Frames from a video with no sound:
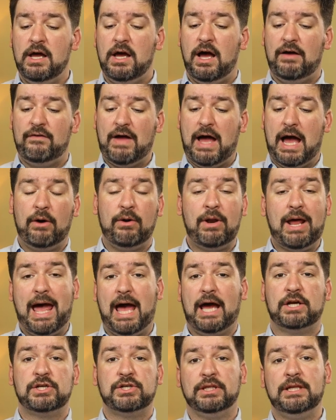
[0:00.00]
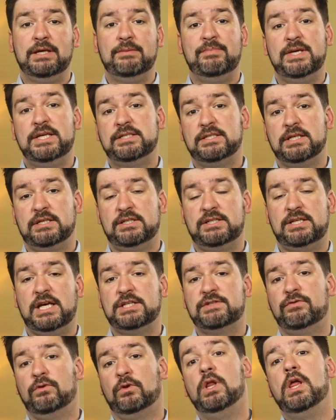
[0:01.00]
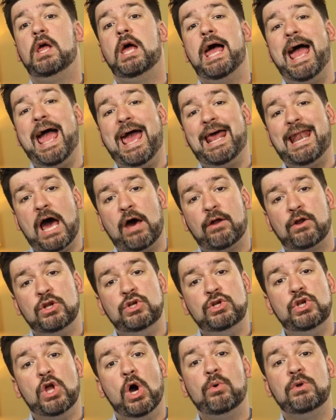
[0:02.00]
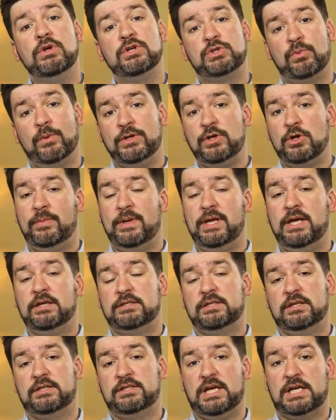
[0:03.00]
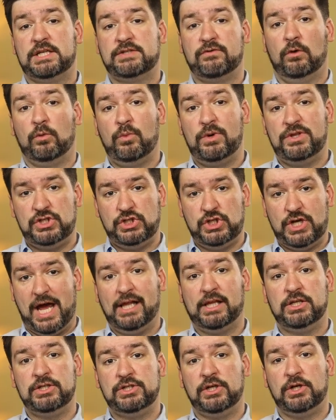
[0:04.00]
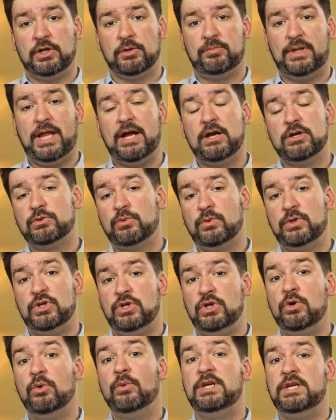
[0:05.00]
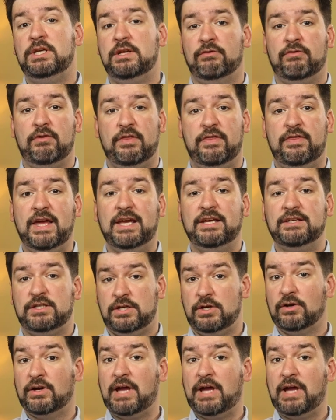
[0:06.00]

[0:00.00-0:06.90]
of how to actually be successful and how to notice when you're being successful with challenging your players with new and different things in your